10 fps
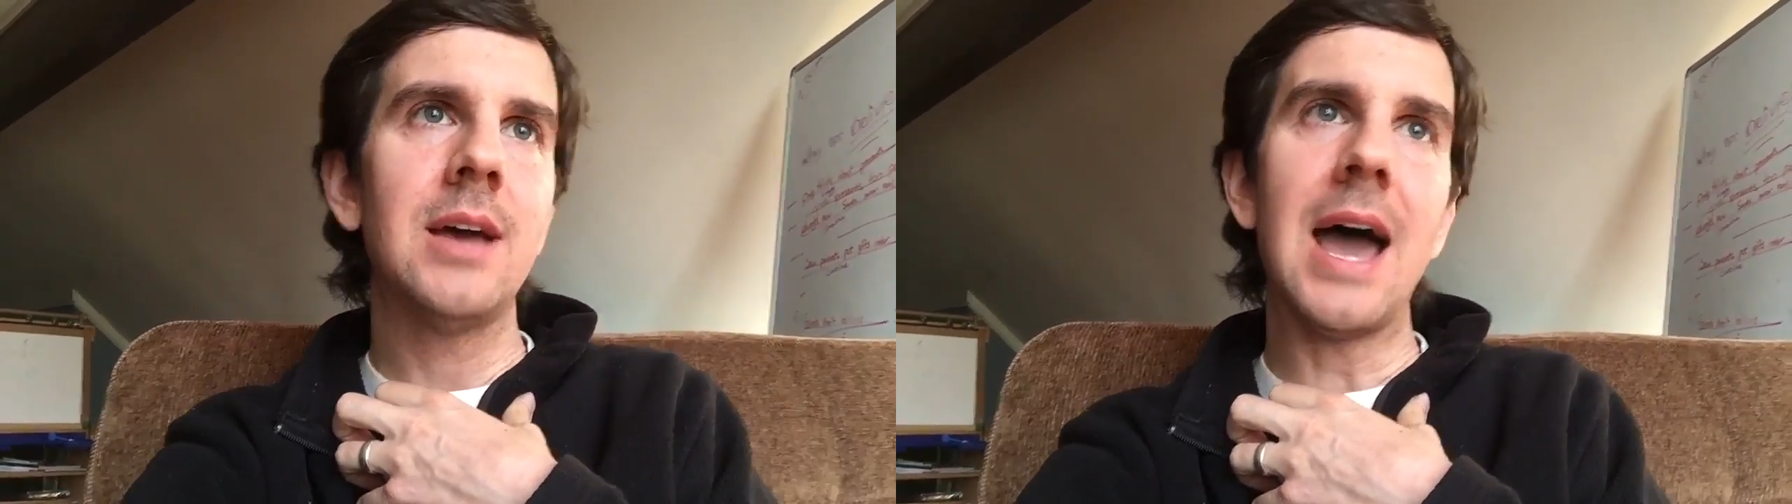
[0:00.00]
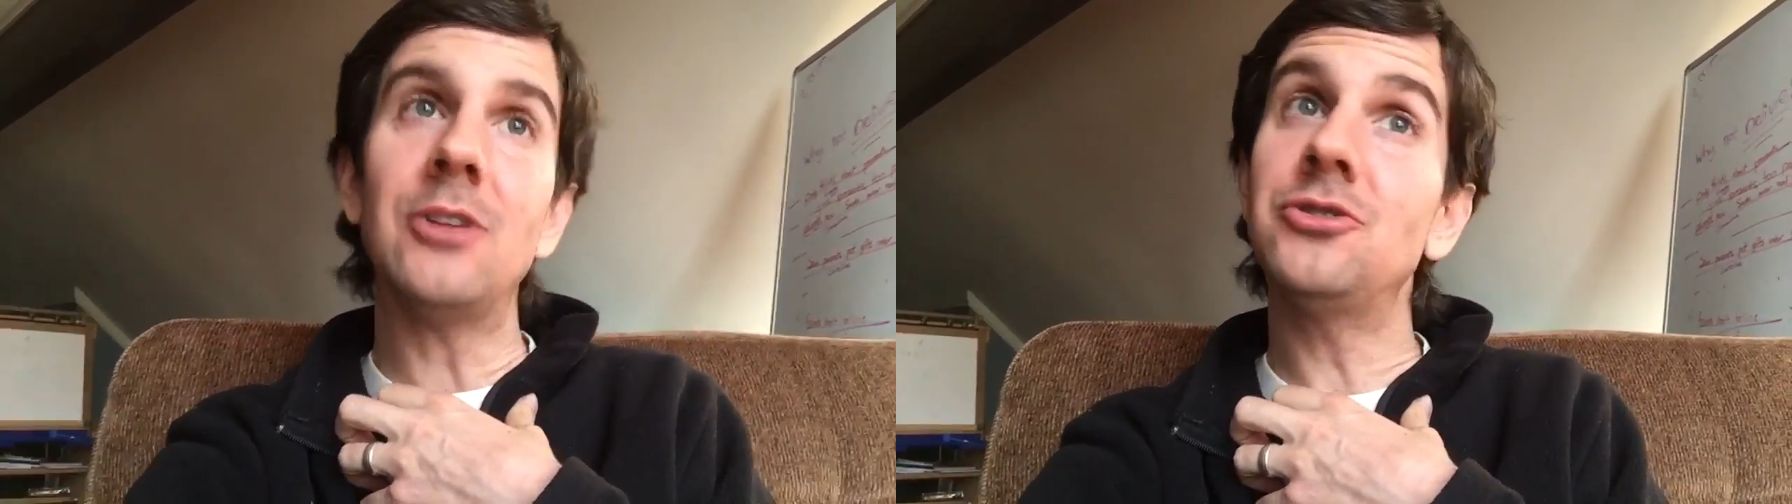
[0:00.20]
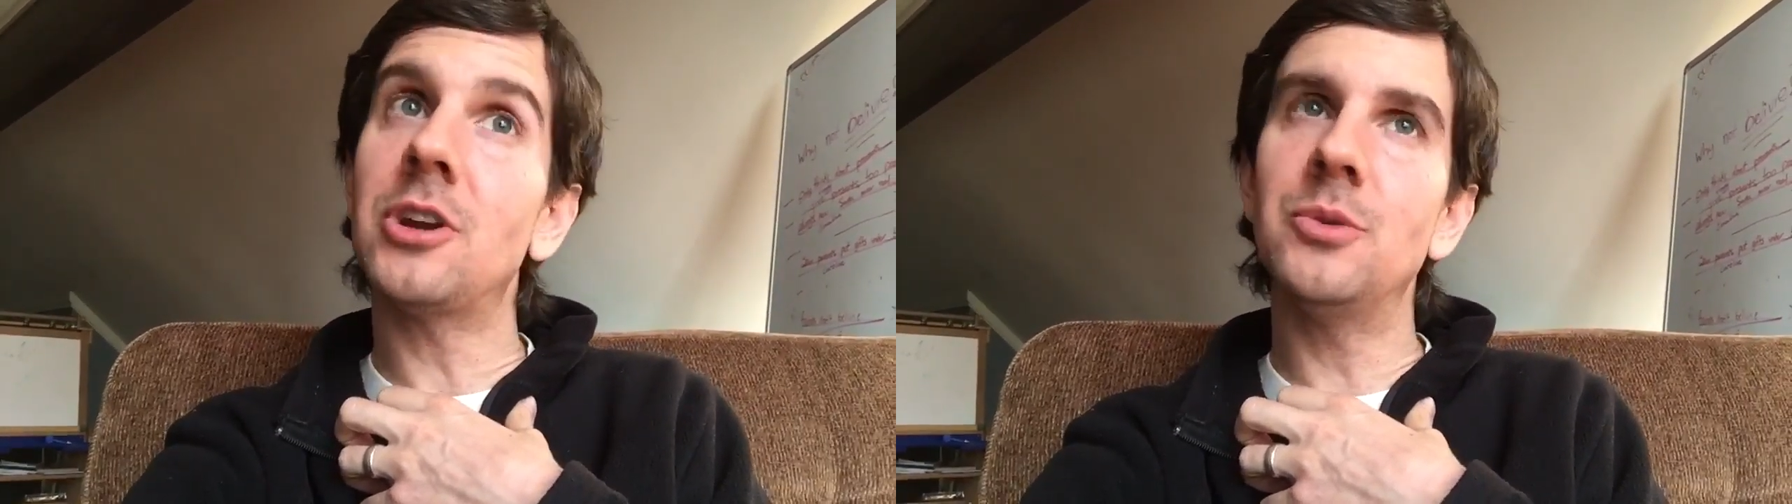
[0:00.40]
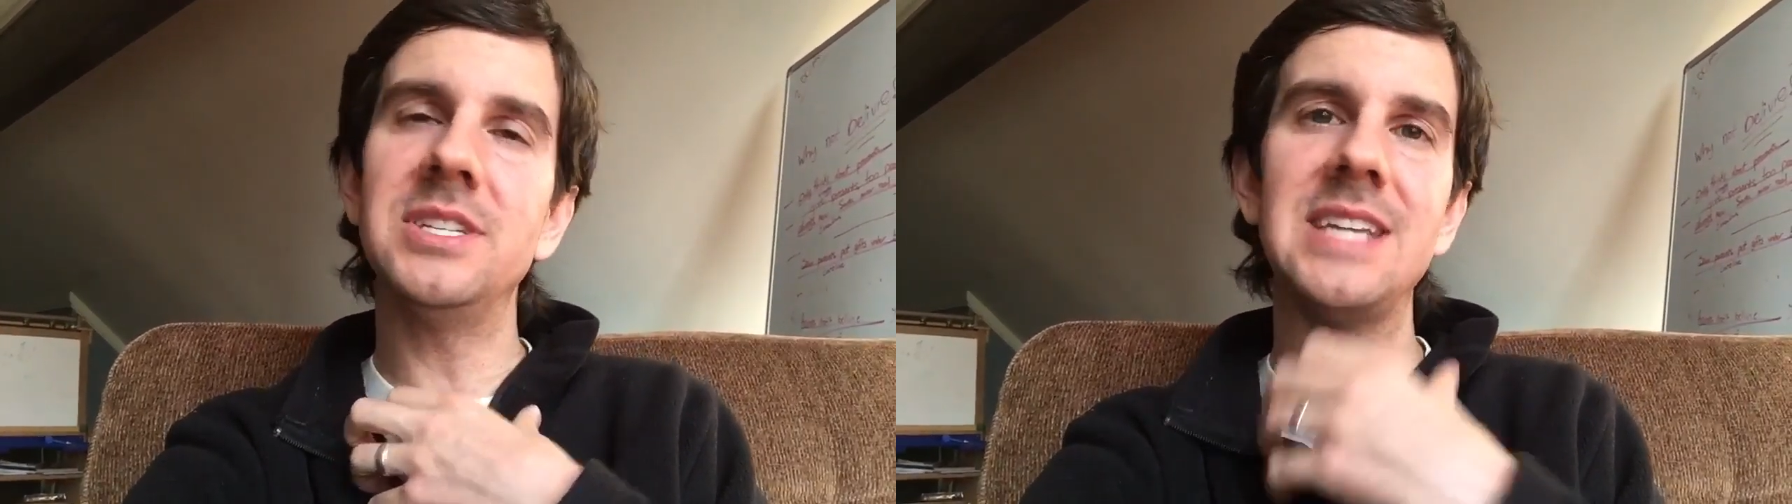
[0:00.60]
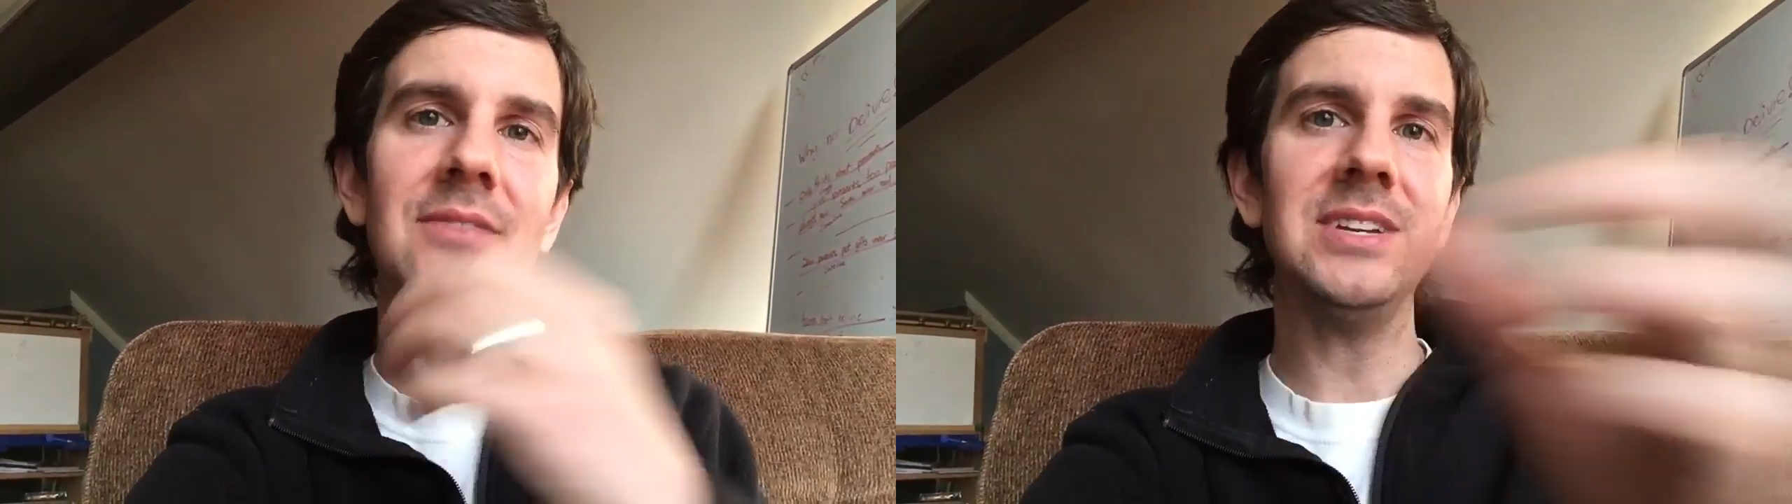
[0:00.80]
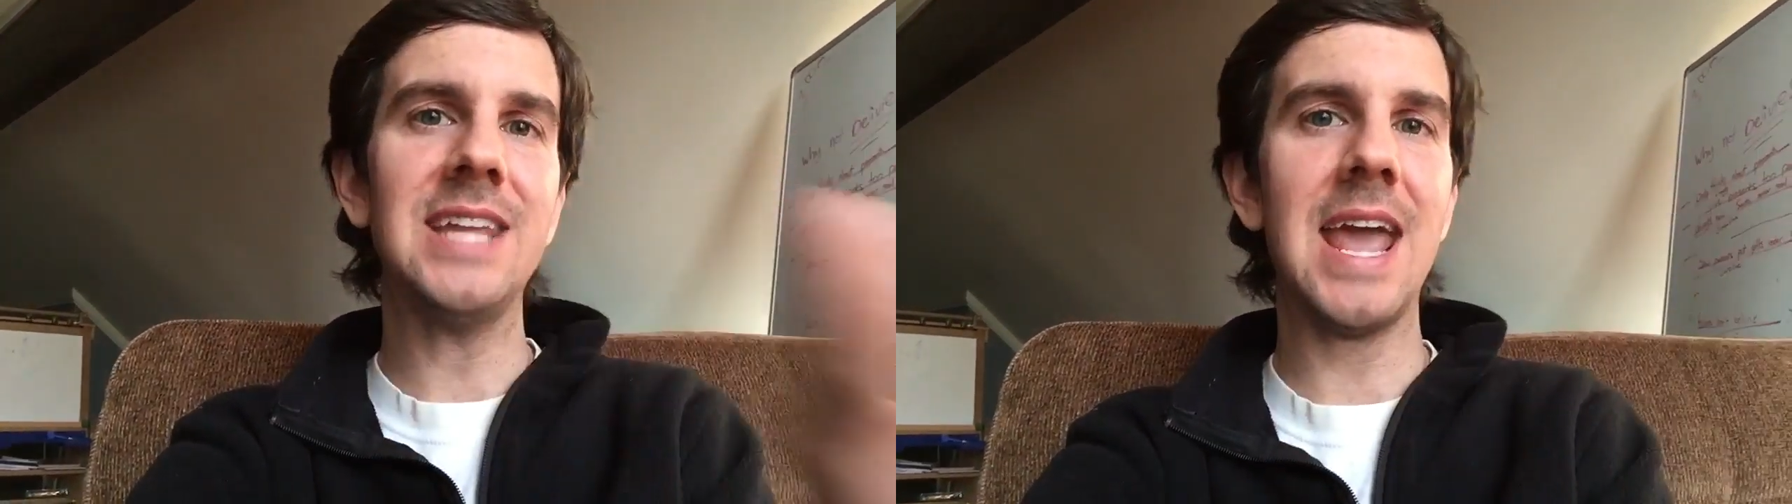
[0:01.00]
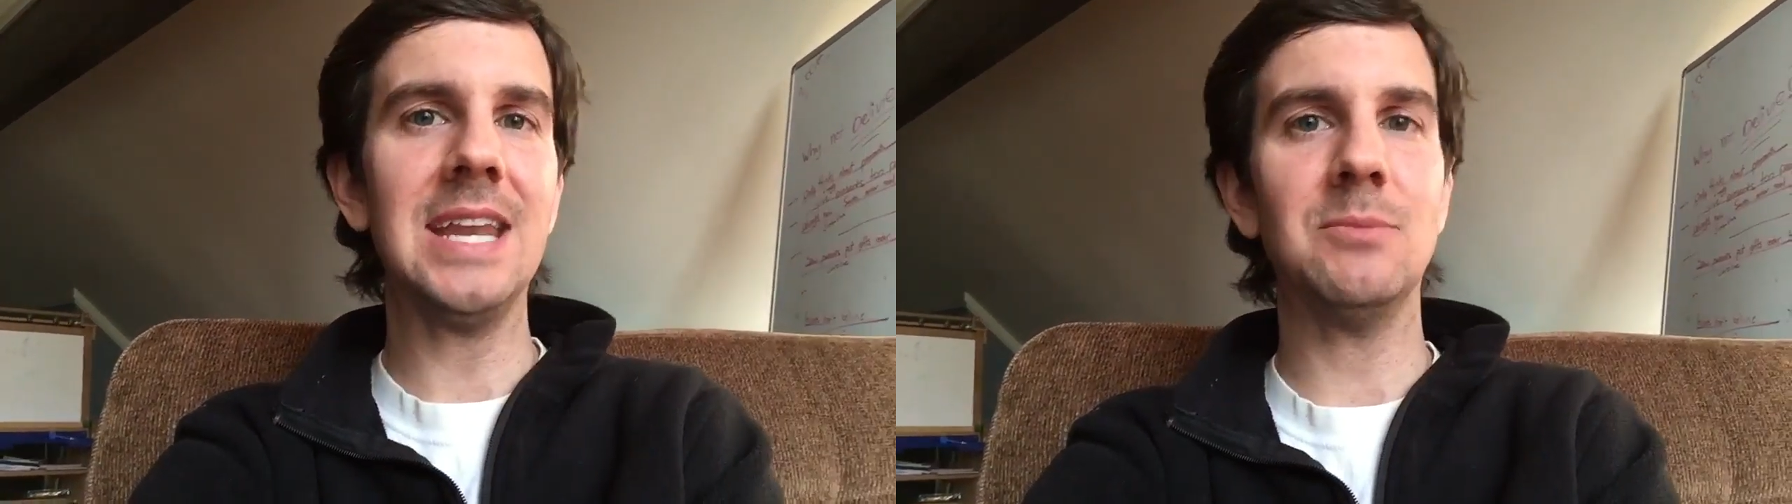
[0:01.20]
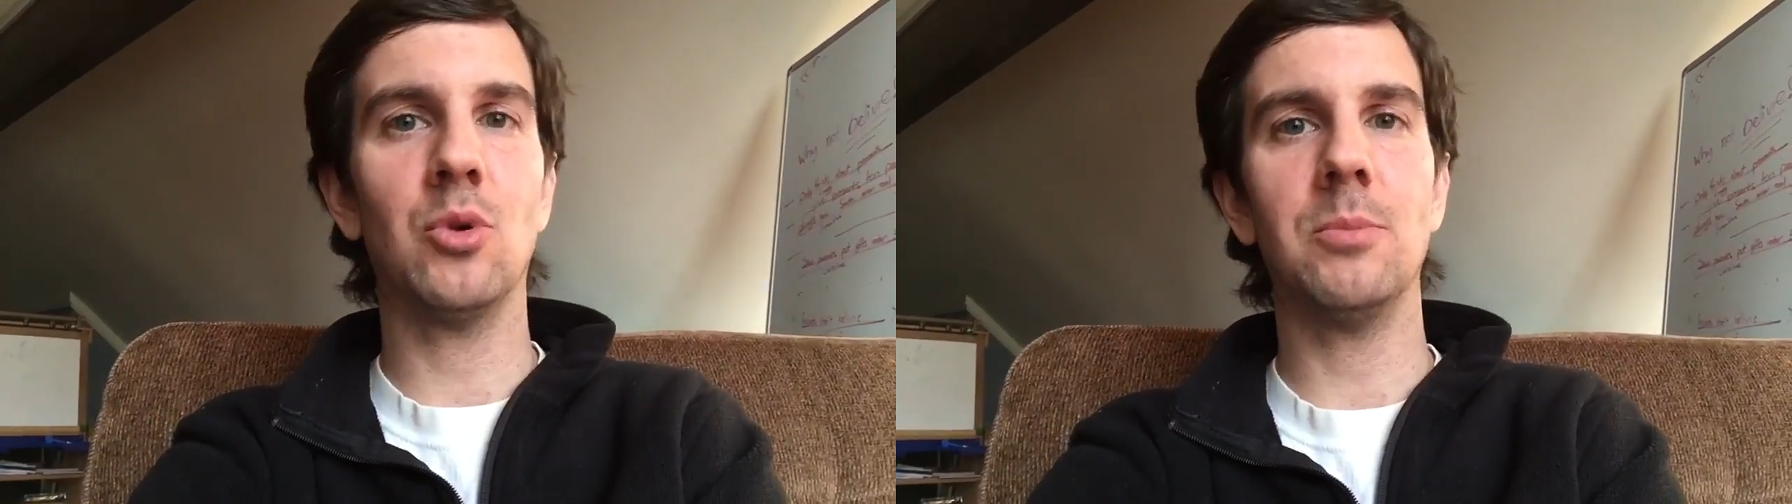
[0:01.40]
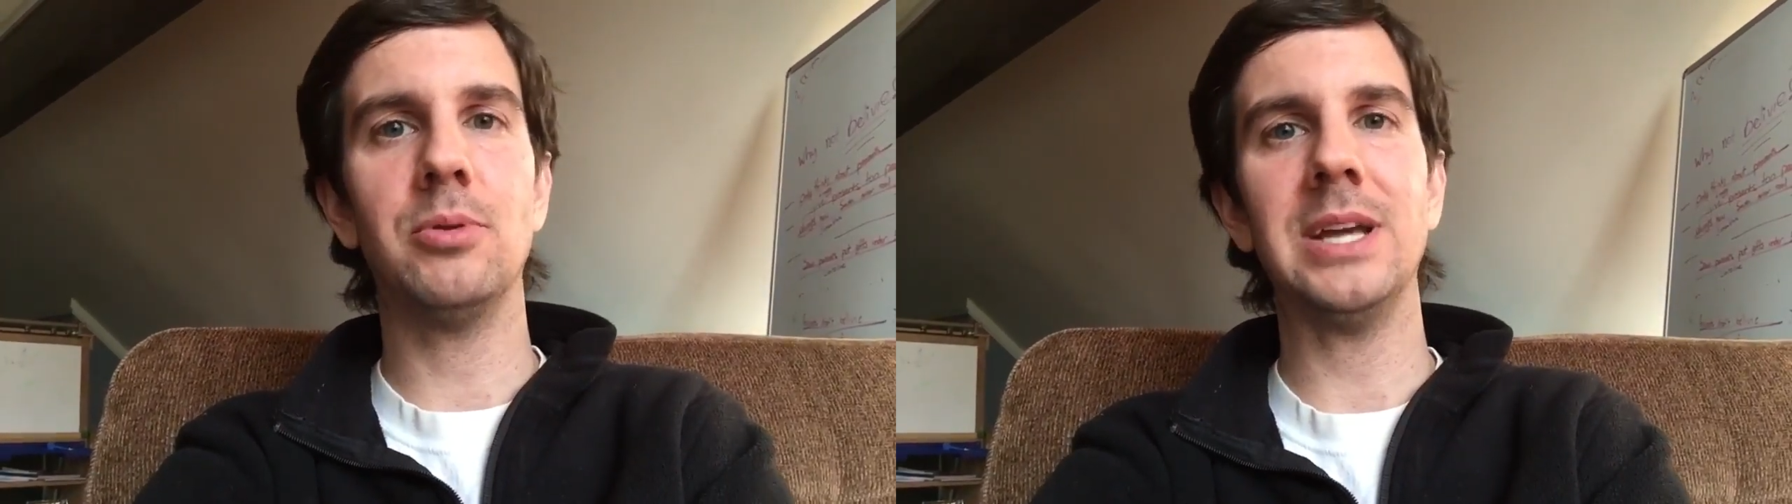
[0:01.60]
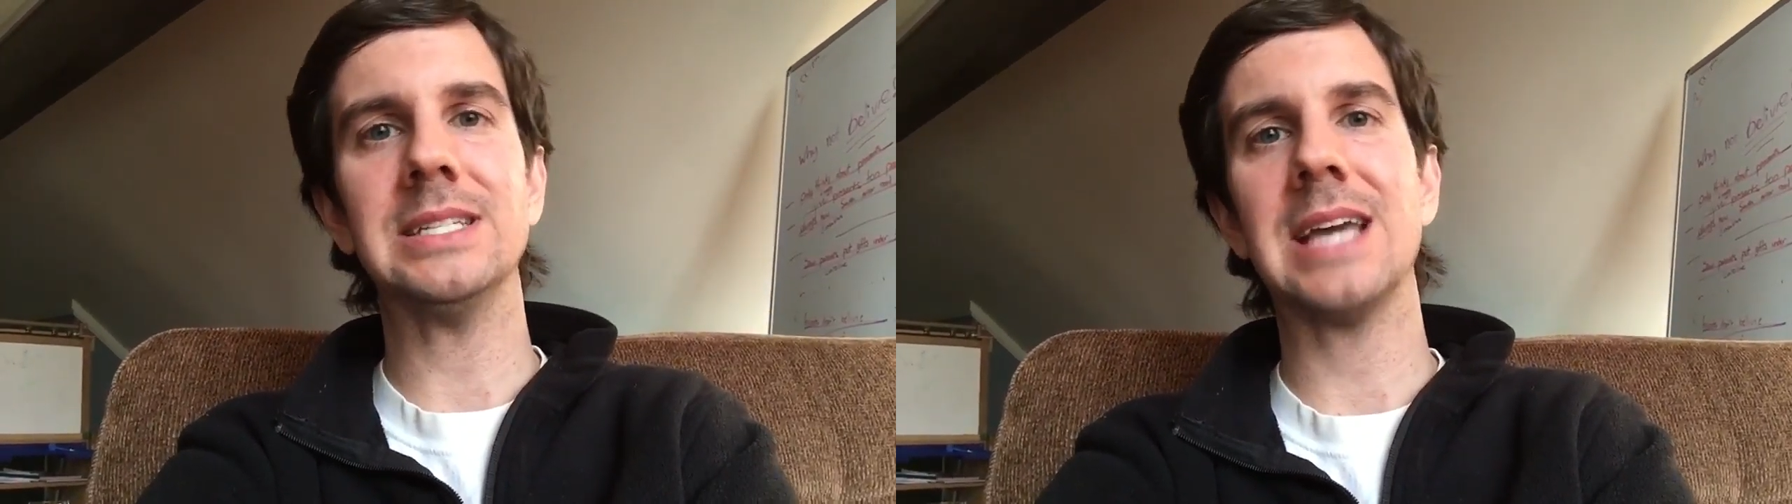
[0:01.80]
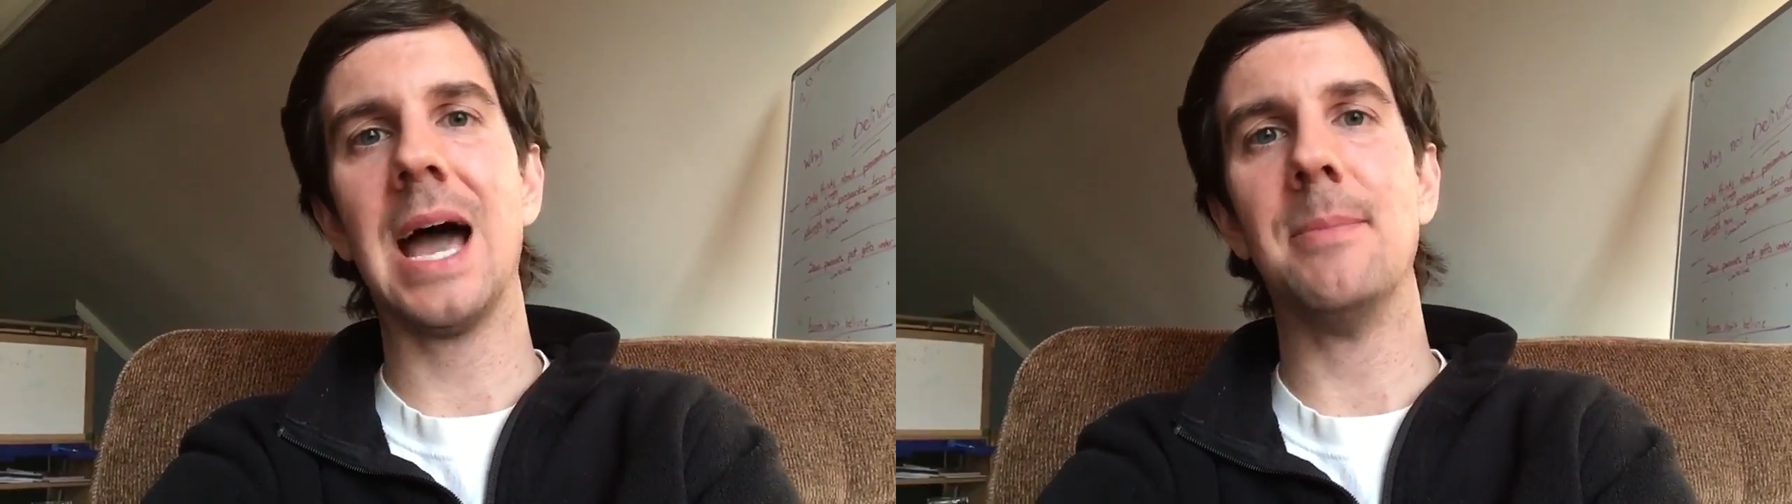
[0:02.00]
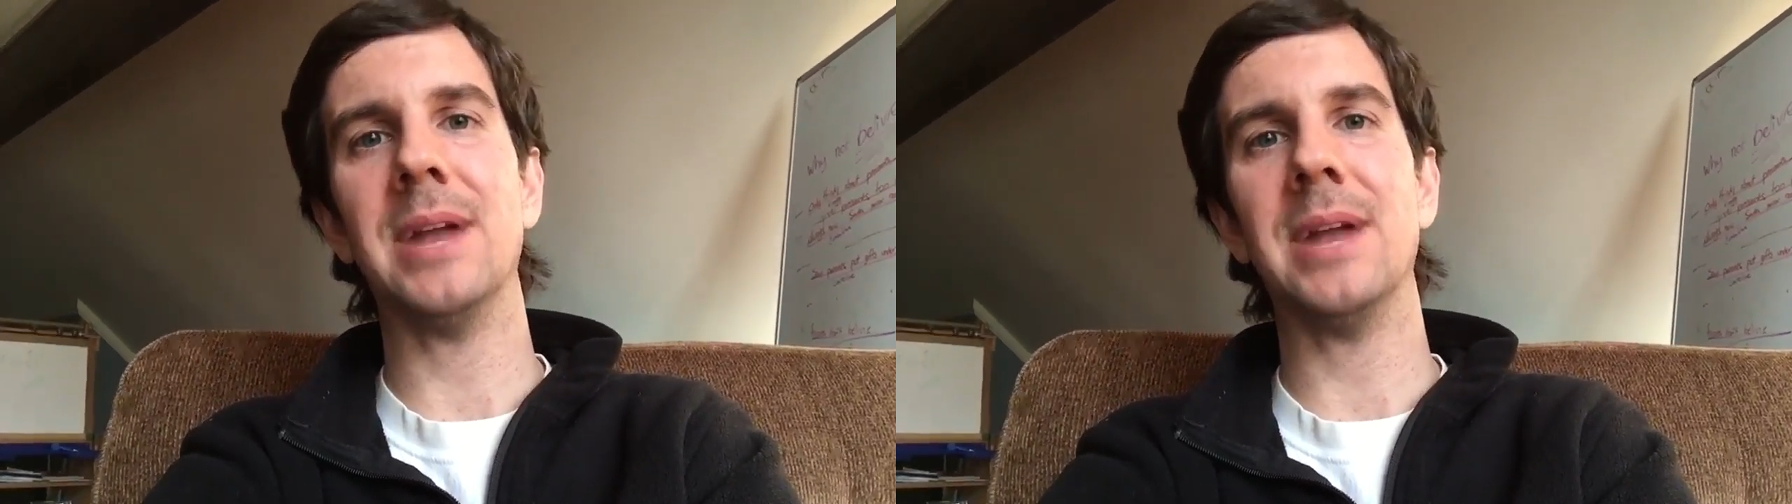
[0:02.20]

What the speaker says: I don't struggle with this every day anymore, praise God,